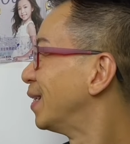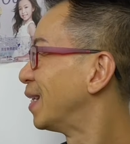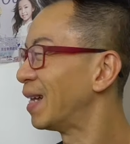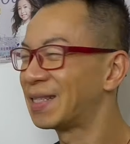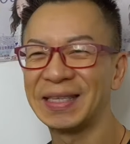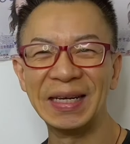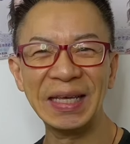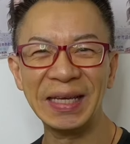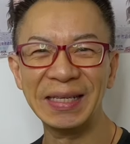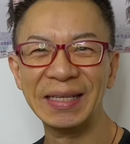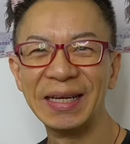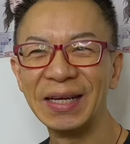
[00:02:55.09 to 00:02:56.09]
That's
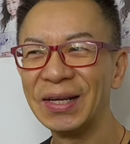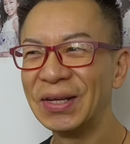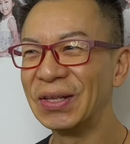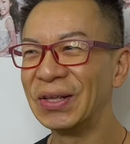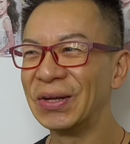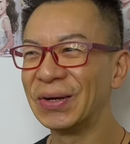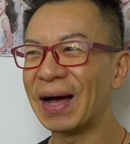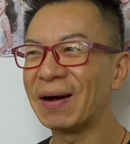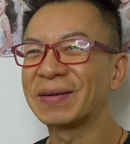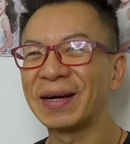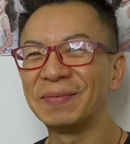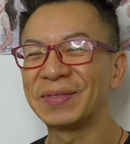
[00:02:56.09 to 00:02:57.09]
Celine. Oh,
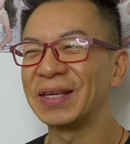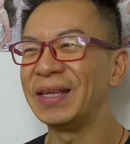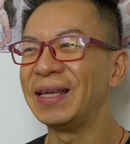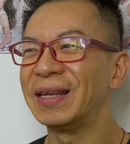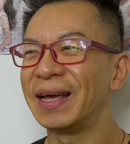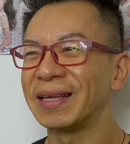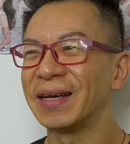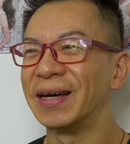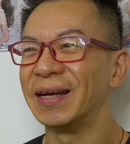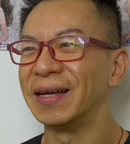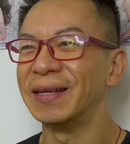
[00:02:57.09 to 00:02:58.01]
how come Celine like uh,